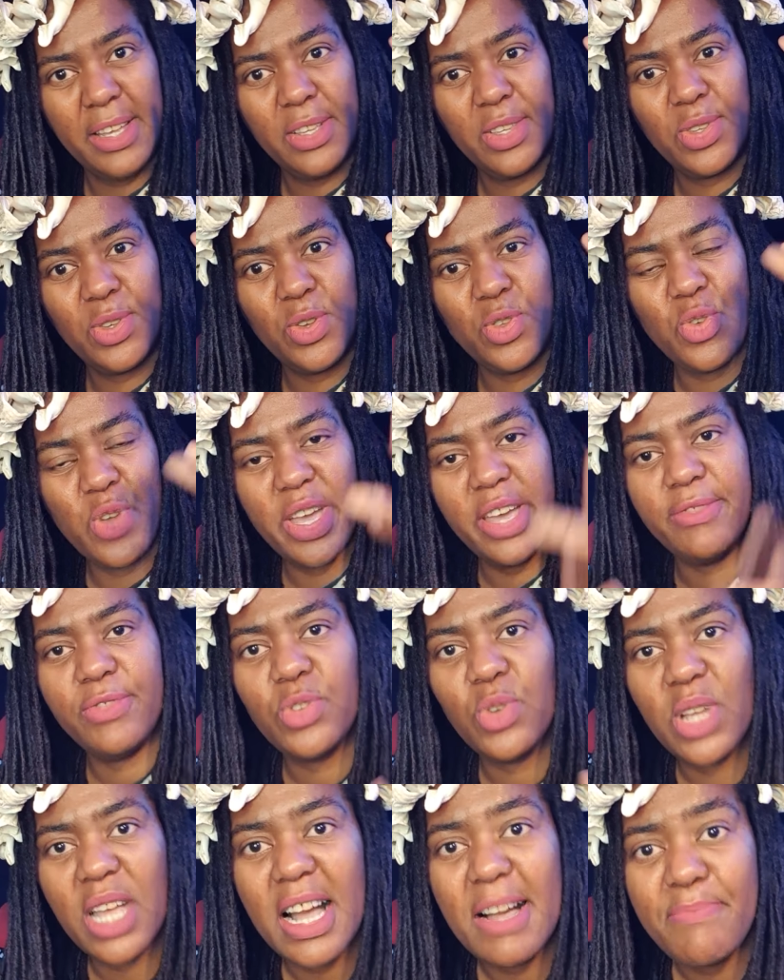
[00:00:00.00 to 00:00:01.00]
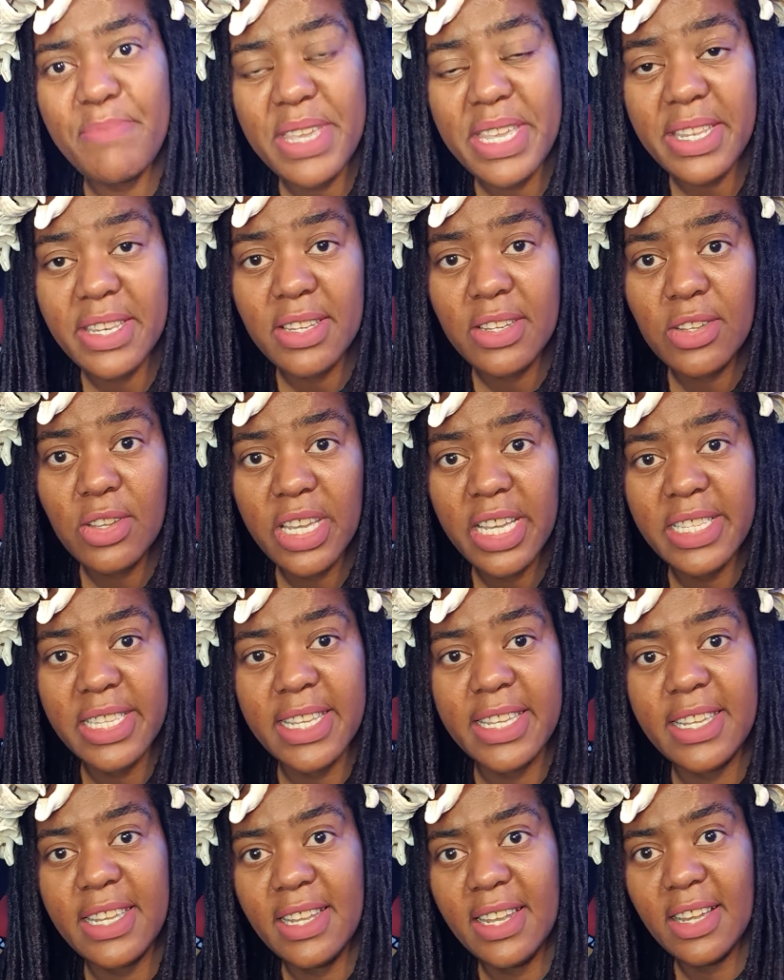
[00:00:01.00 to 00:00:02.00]
So you have to come in as
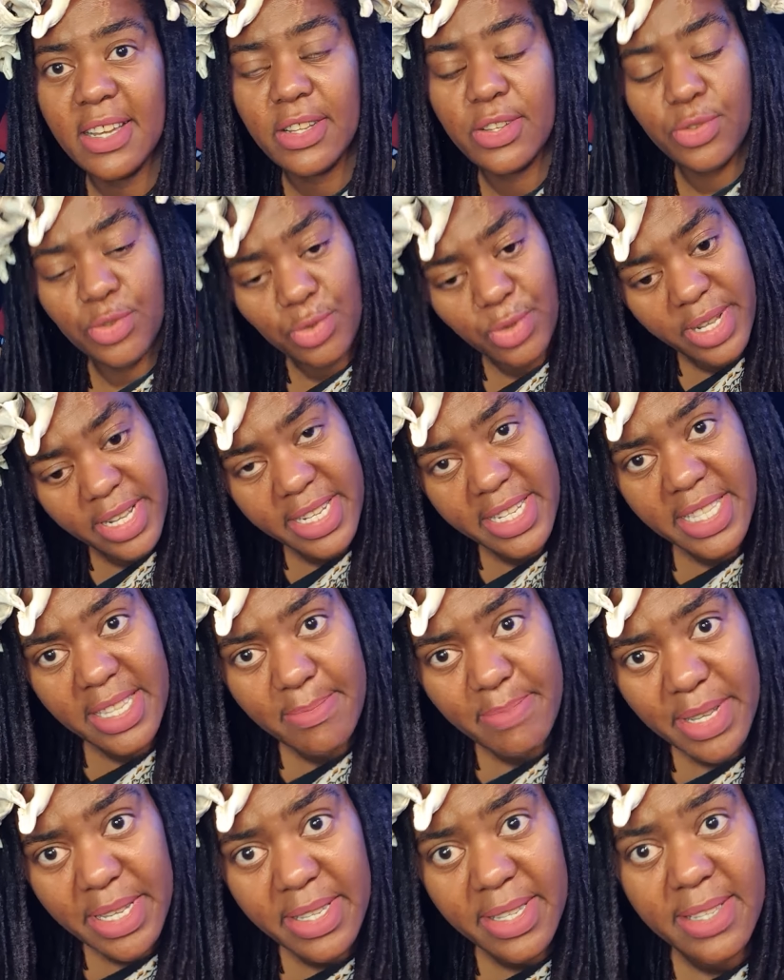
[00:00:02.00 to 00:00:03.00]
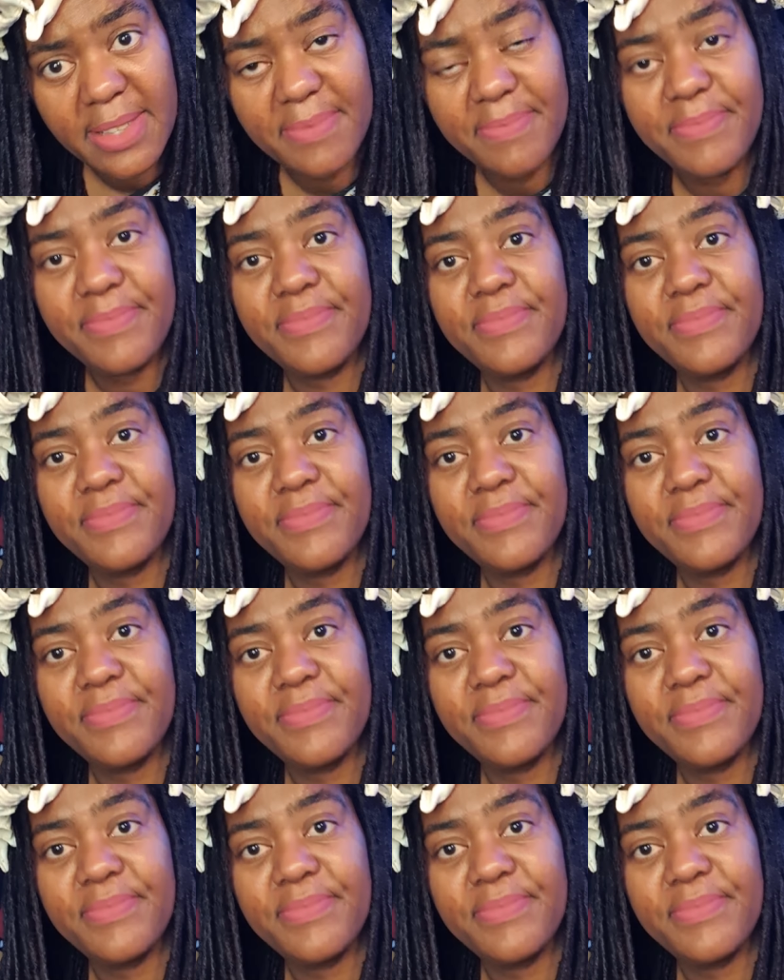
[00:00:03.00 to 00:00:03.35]
a healer to clean the mess.